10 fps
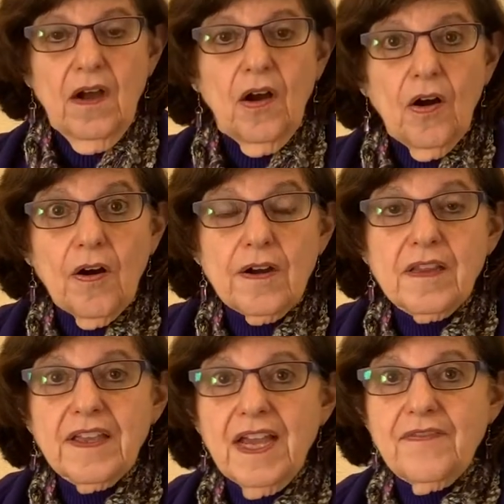
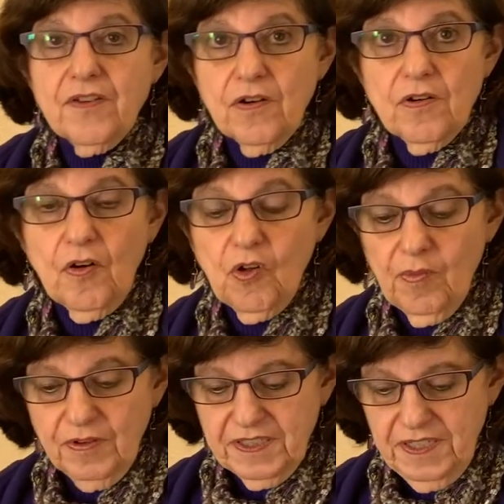Hardly ever or
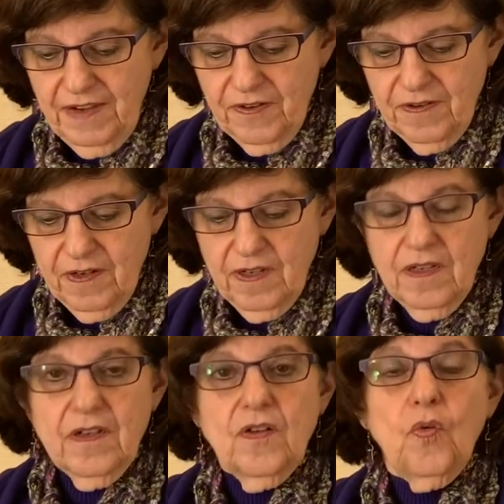almost never,
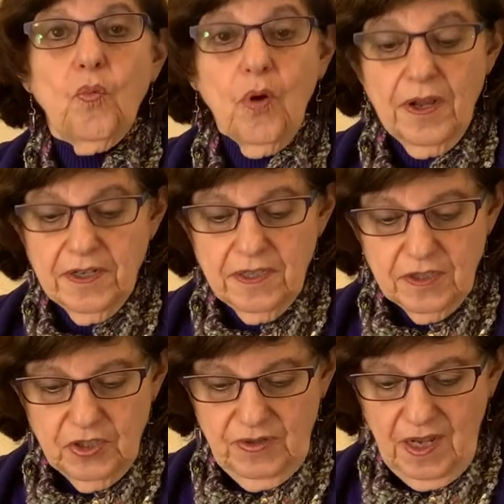1
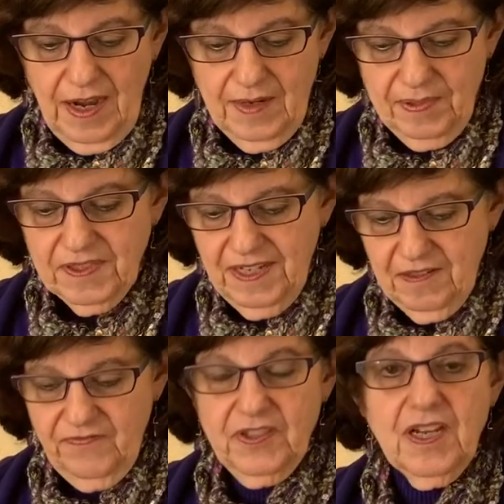to 9%
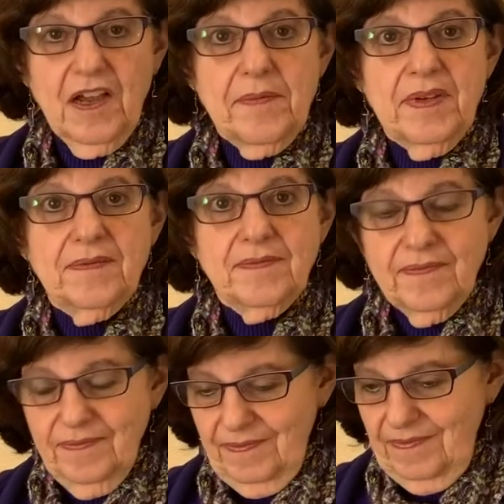of the time.
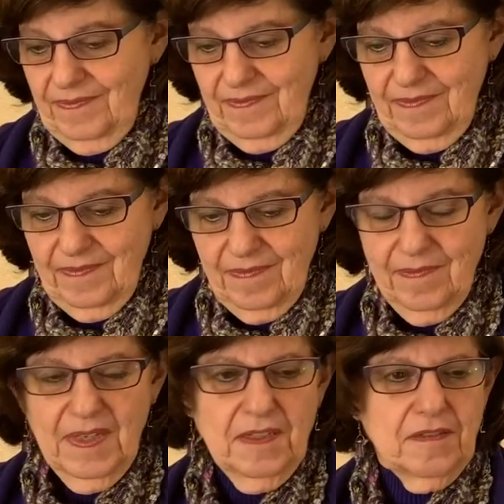
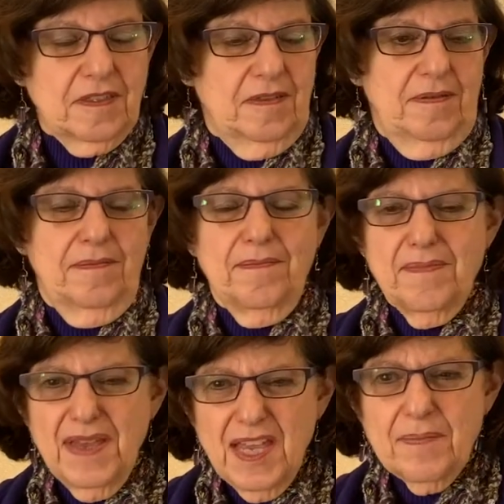Means
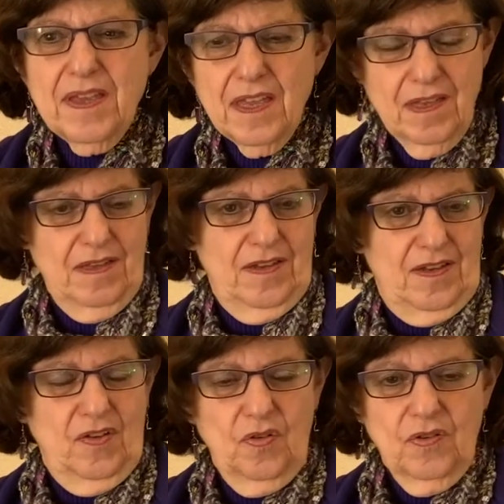maybe
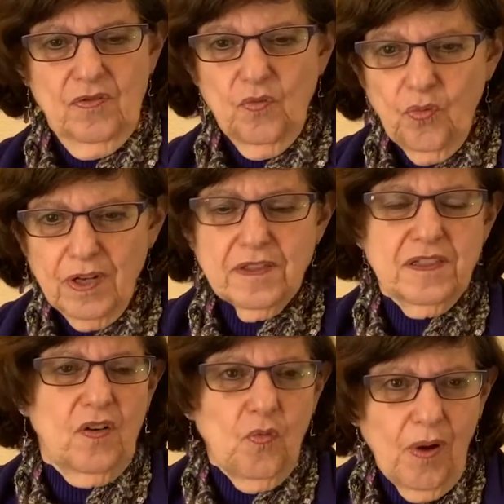once in
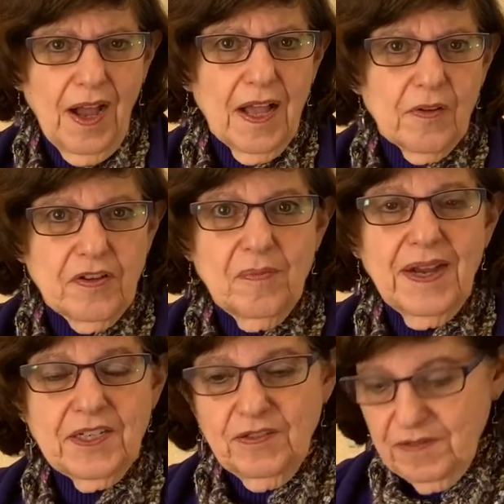a while you
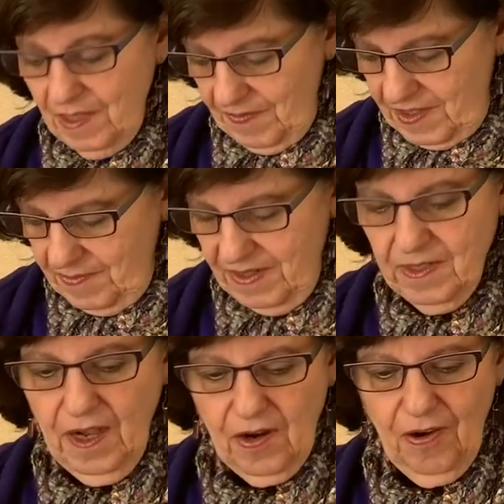might do something, but
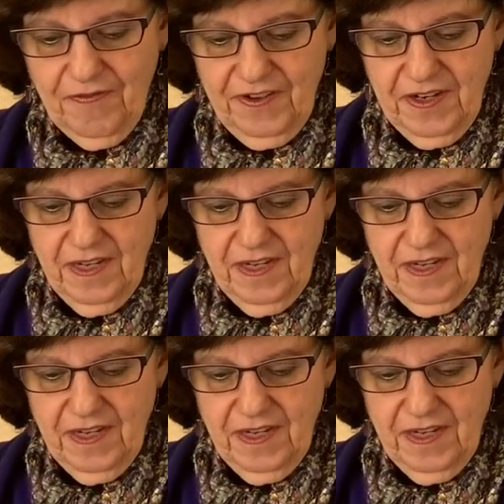not often.